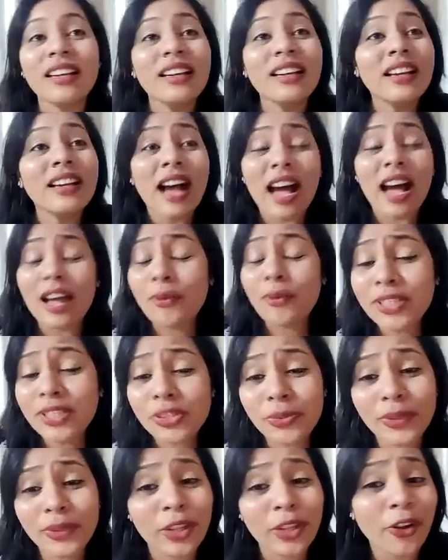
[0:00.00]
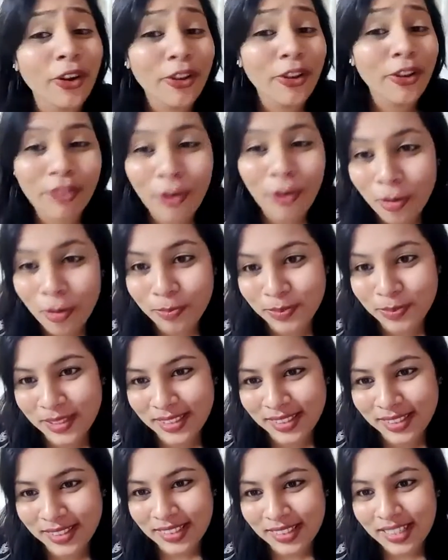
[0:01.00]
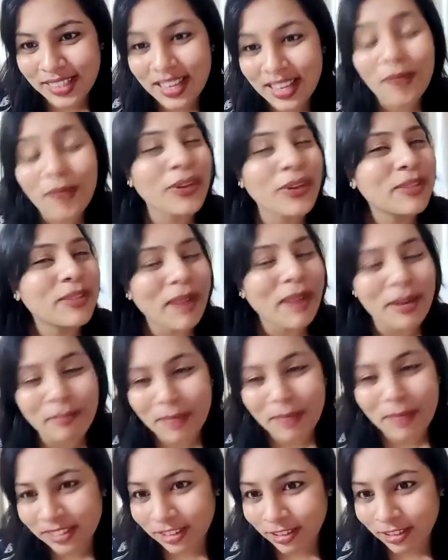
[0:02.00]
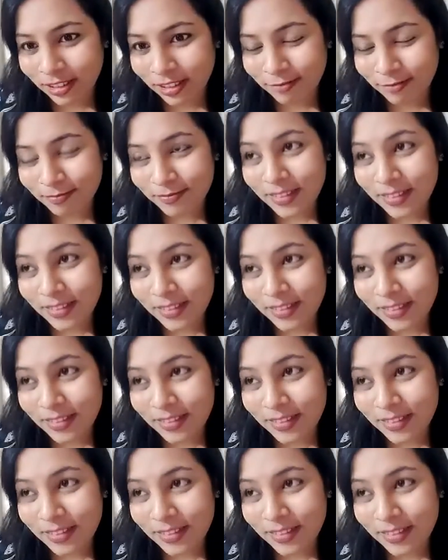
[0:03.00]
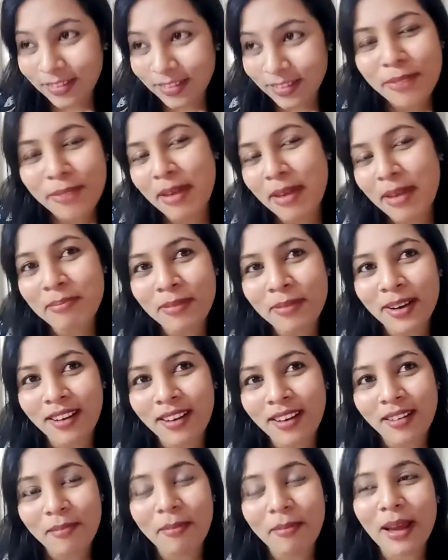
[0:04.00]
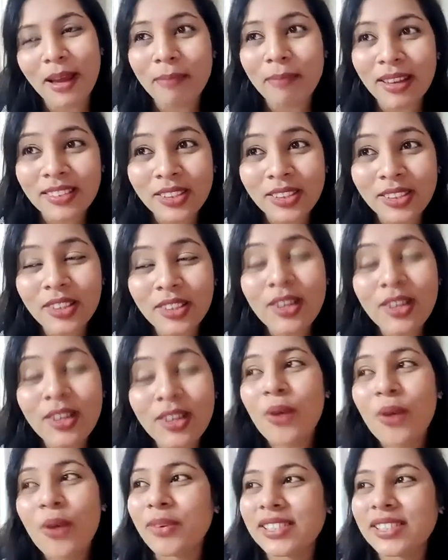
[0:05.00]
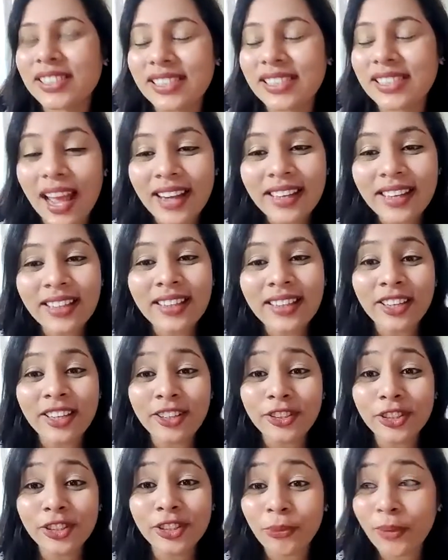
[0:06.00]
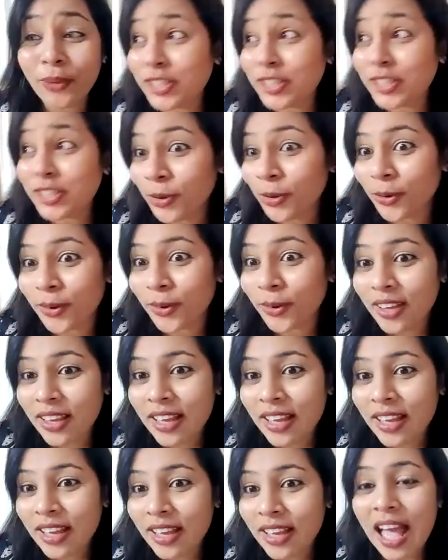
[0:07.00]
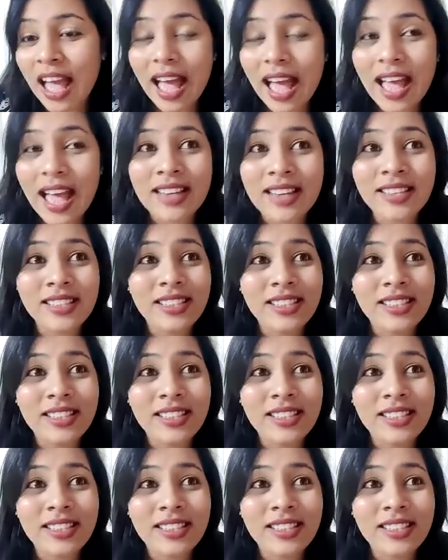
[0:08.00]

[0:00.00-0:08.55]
I went with a lot of hopes with my mother. I still remember my mother was standing near the window and